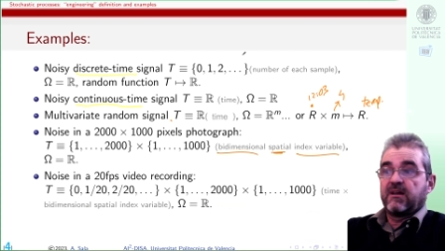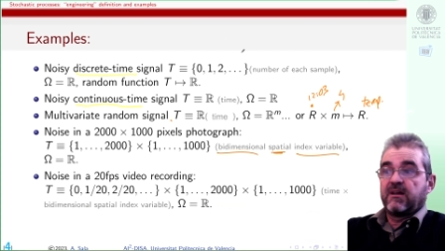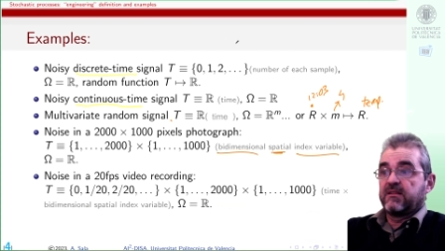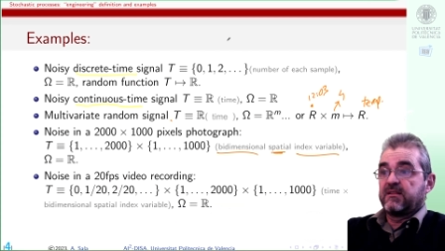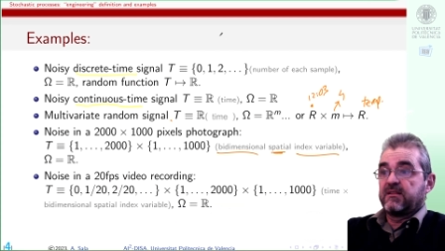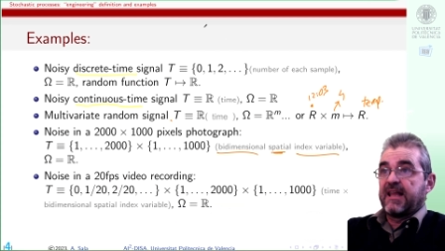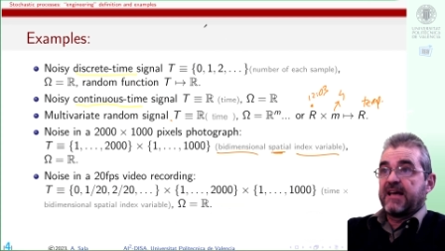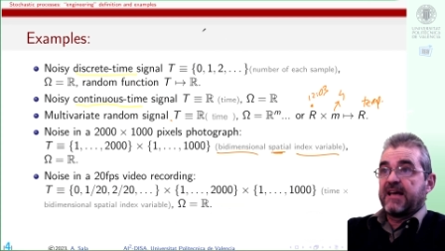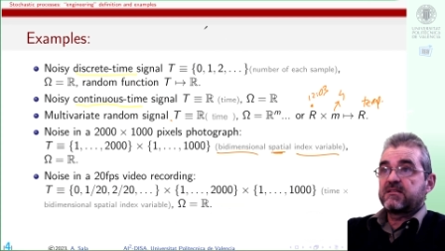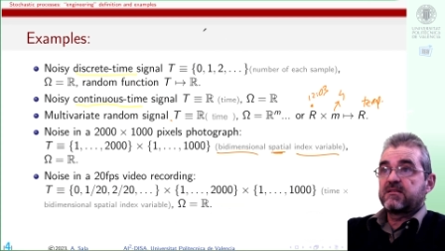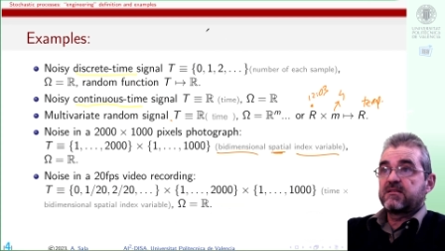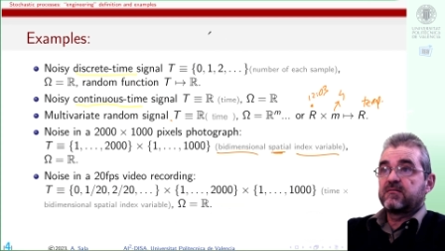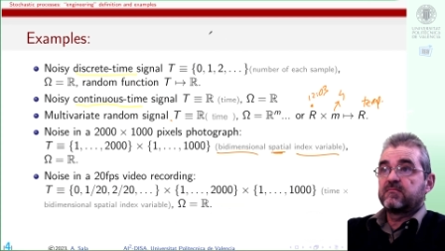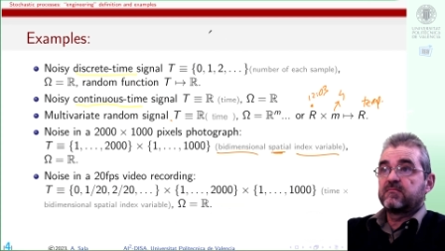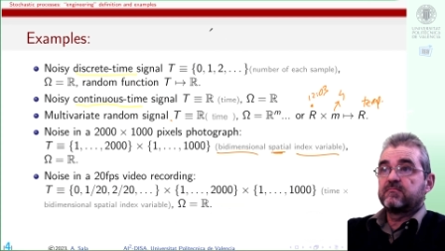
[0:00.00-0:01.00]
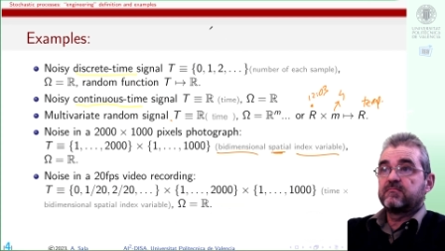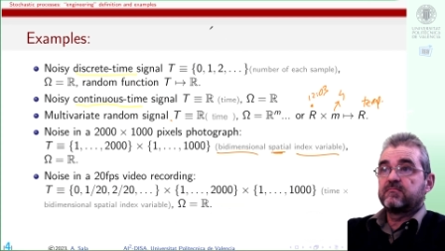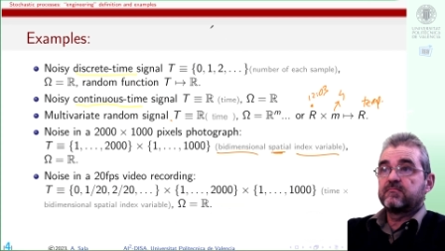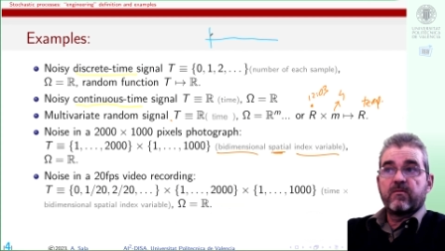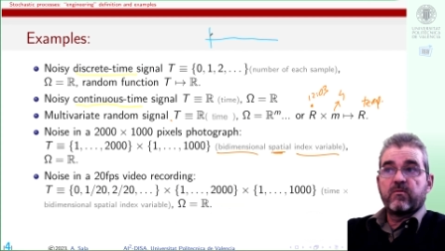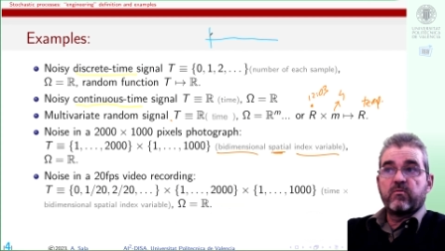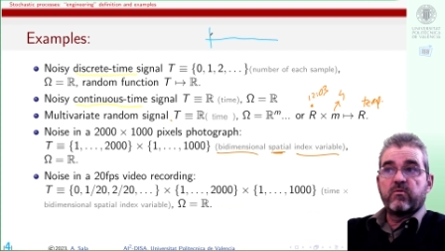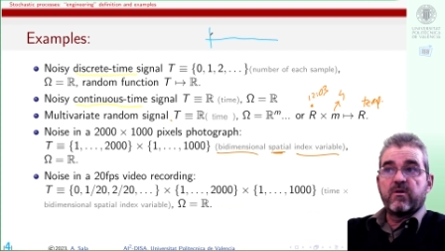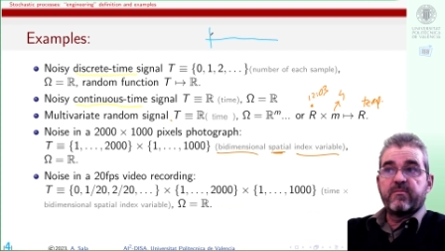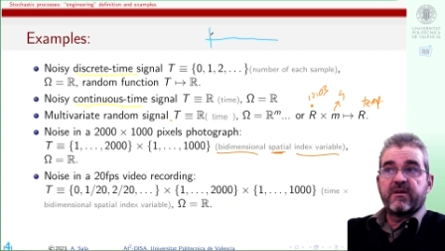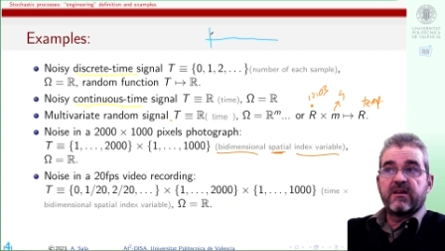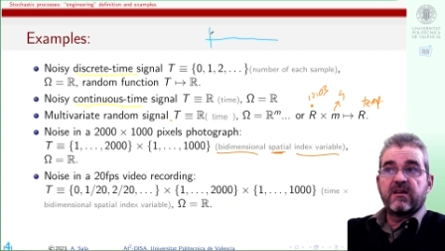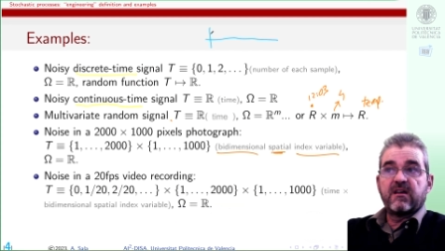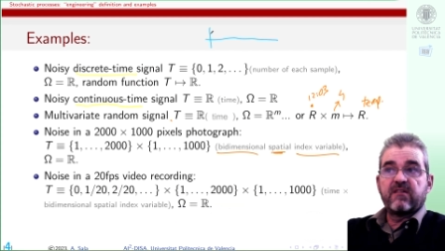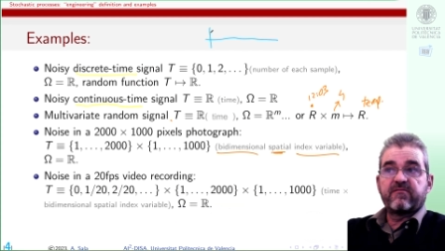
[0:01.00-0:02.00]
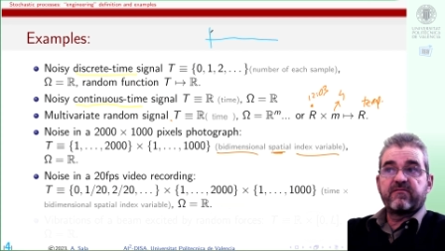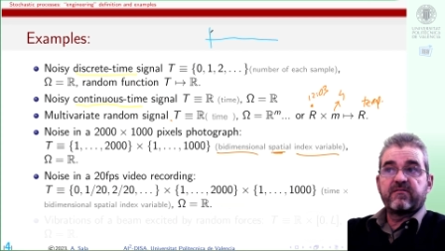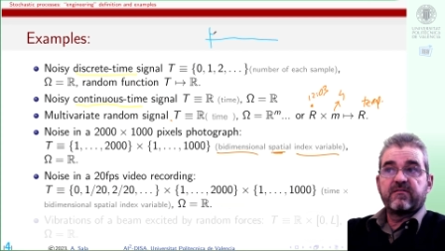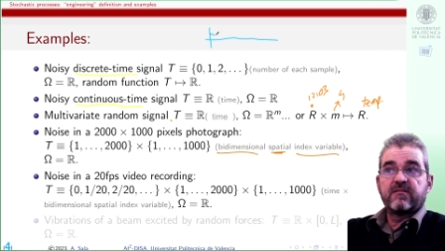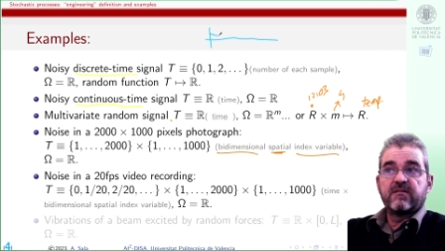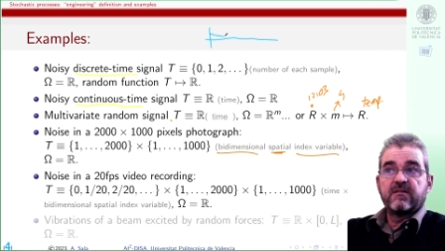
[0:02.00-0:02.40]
And last, we may have